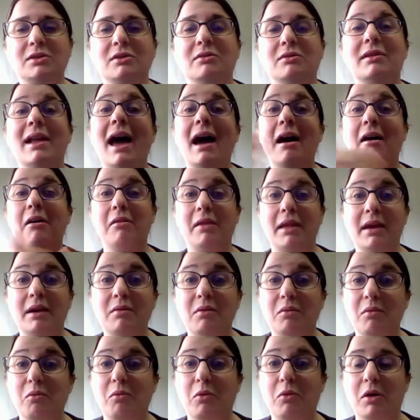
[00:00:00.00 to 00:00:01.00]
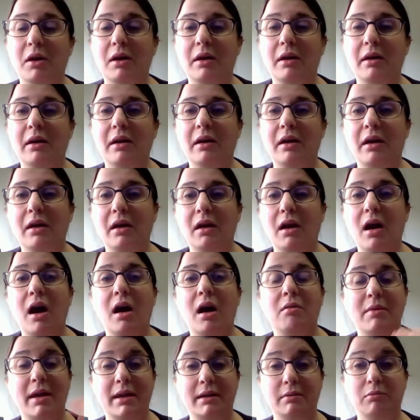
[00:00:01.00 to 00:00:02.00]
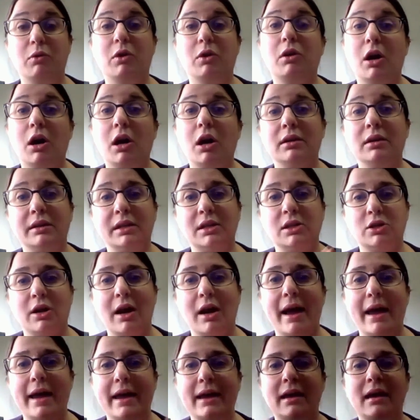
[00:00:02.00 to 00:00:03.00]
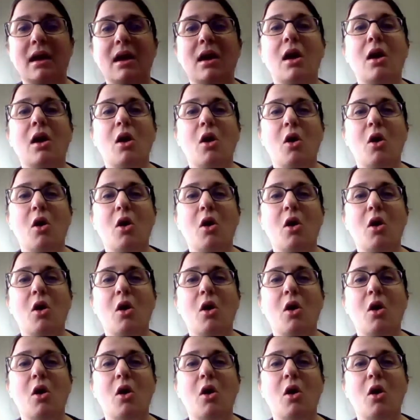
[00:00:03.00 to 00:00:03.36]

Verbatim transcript: So now, like we're um, and we're currently trying